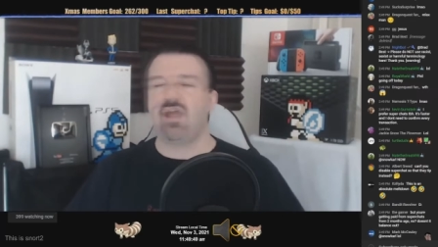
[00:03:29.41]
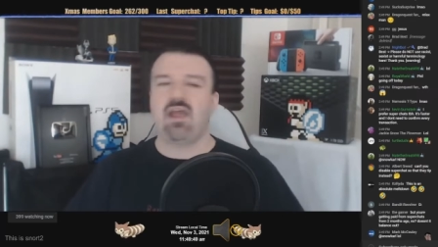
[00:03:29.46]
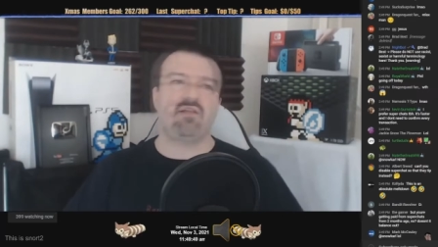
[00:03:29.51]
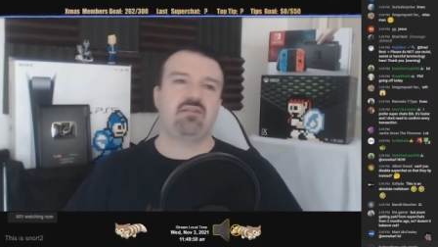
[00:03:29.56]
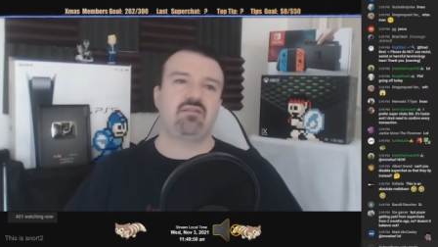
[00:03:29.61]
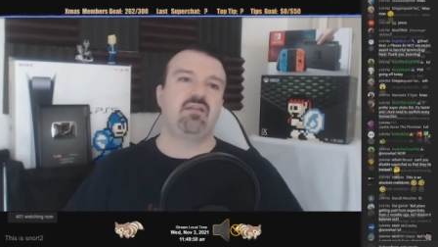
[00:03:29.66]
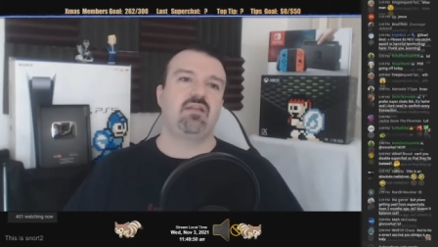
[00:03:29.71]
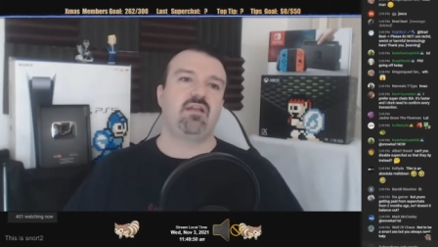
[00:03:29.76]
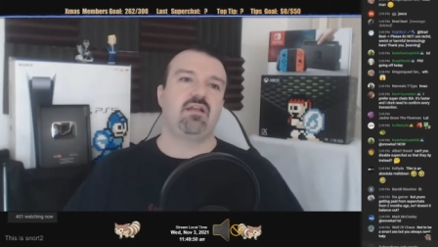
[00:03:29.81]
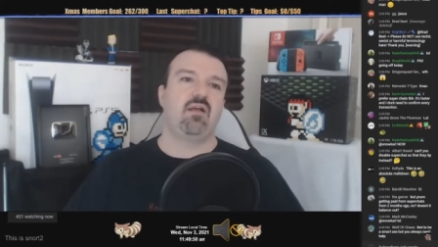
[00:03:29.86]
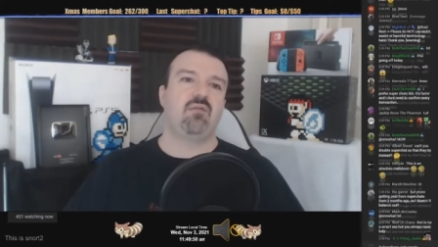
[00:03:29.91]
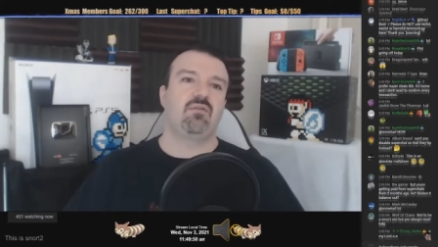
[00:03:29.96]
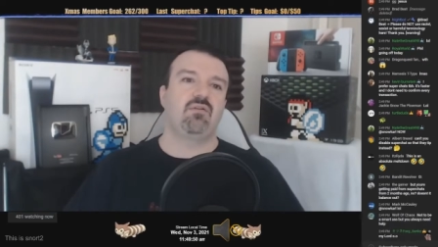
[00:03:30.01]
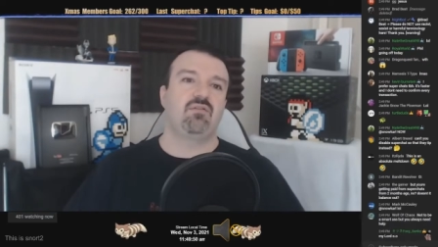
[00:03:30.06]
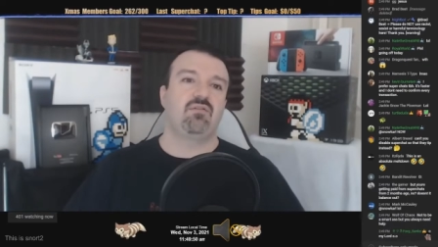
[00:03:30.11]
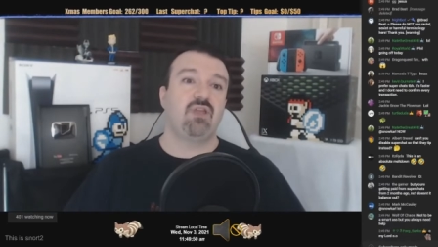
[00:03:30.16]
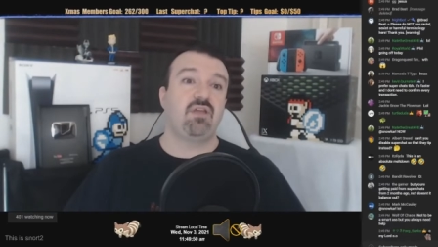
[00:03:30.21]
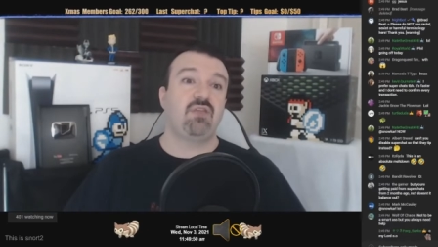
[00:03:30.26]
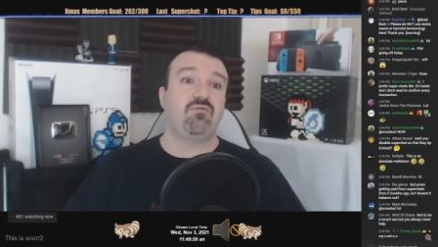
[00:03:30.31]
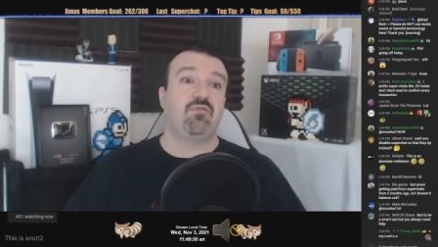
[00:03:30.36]
acting like I'm
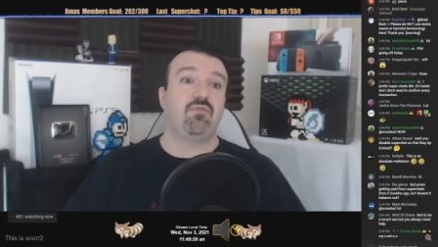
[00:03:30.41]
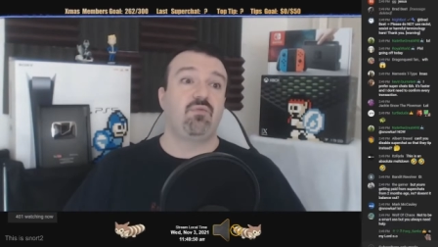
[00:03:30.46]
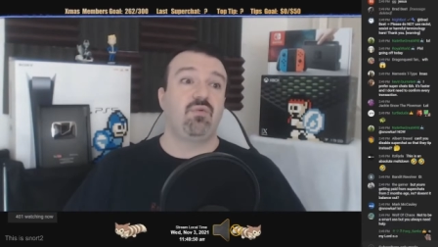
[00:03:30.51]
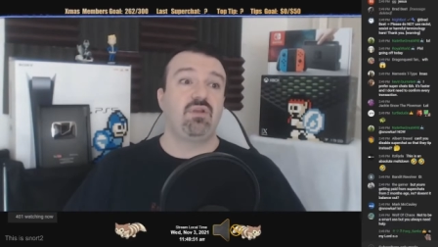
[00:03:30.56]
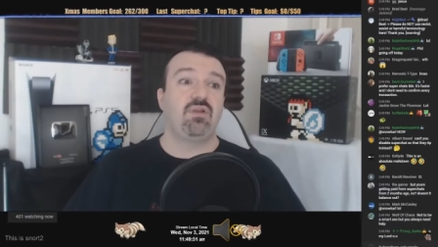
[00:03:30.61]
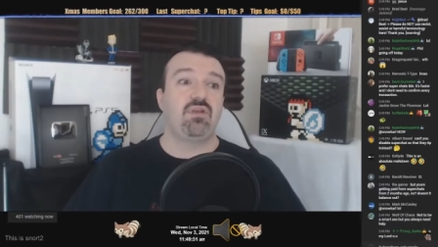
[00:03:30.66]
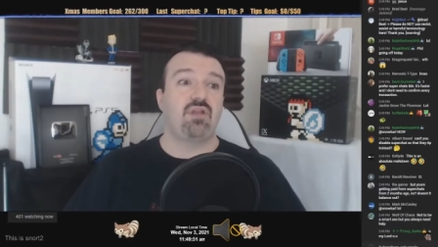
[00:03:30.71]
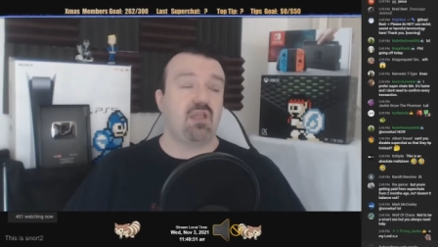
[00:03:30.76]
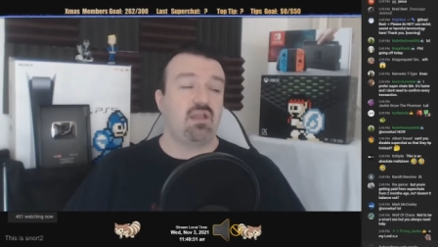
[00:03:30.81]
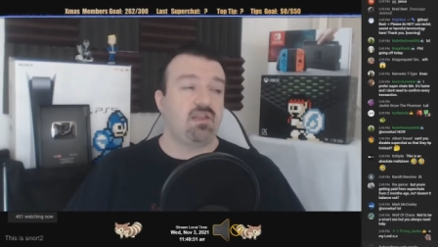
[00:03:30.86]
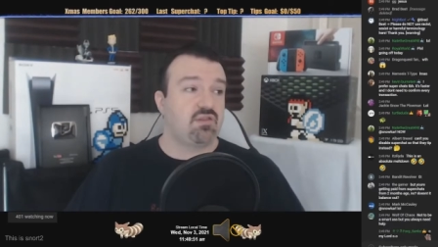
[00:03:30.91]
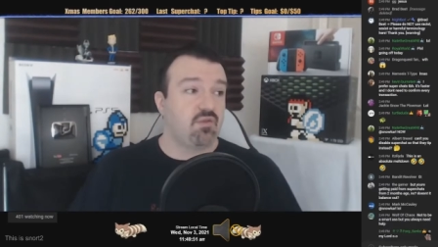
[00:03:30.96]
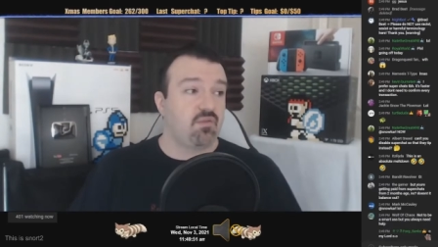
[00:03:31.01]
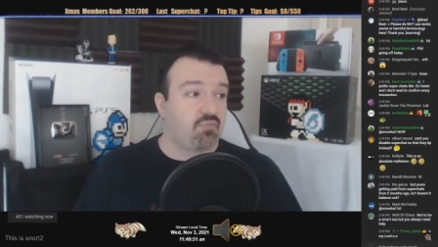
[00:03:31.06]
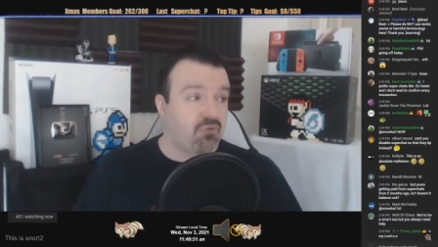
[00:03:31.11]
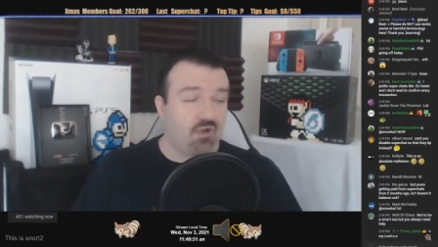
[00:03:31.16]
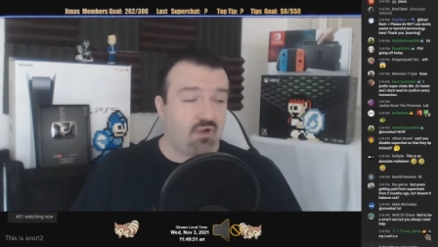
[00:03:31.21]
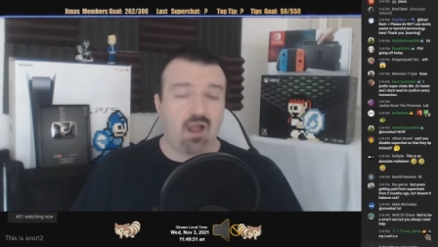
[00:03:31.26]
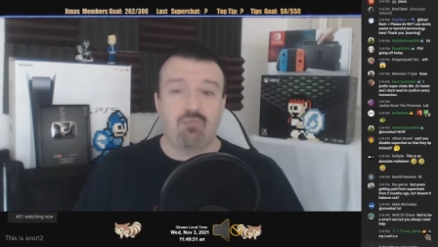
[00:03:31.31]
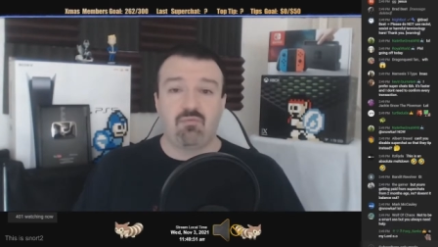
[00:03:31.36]
ungrateful when the
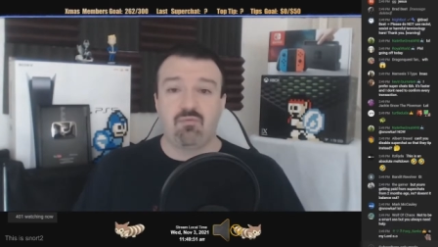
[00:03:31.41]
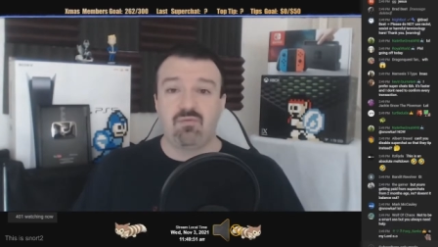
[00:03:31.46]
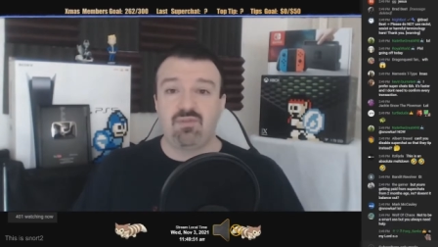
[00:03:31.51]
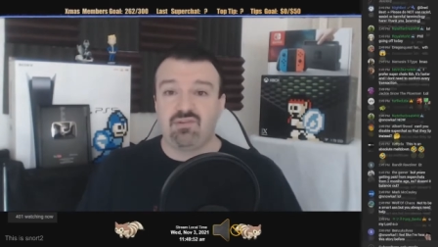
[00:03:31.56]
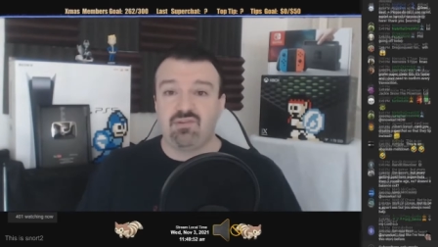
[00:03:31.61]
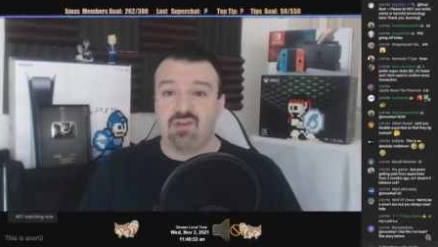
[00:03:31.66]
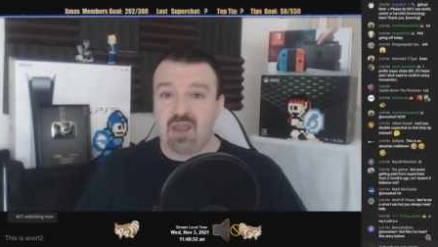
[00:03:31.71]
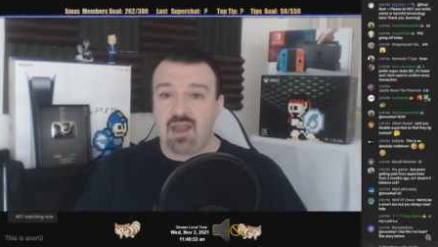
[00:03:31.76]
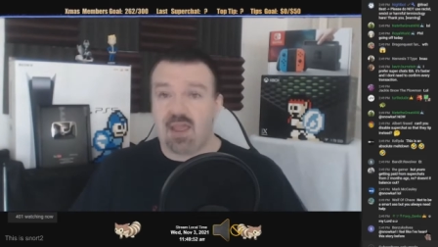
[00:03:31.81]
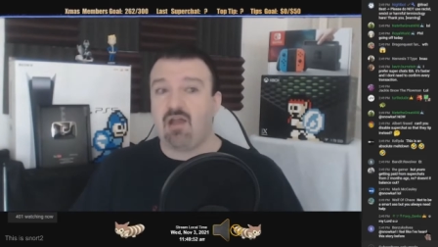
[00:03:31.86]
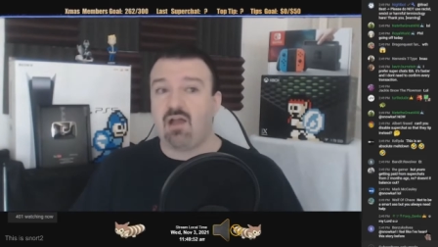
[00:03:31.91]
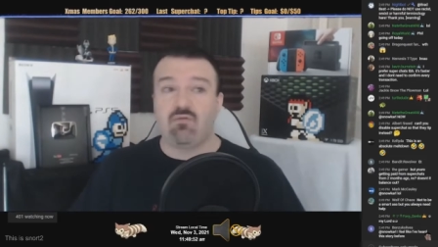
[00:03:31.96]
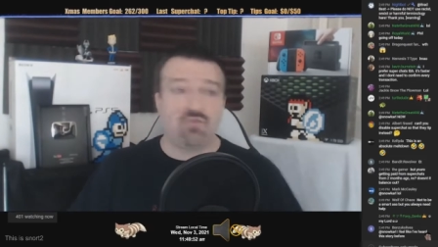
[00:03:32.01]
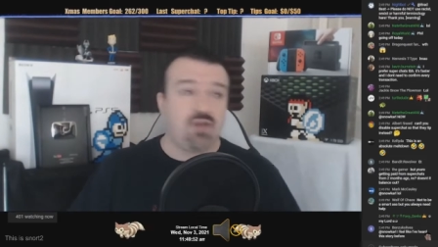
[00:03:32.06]
problem is now,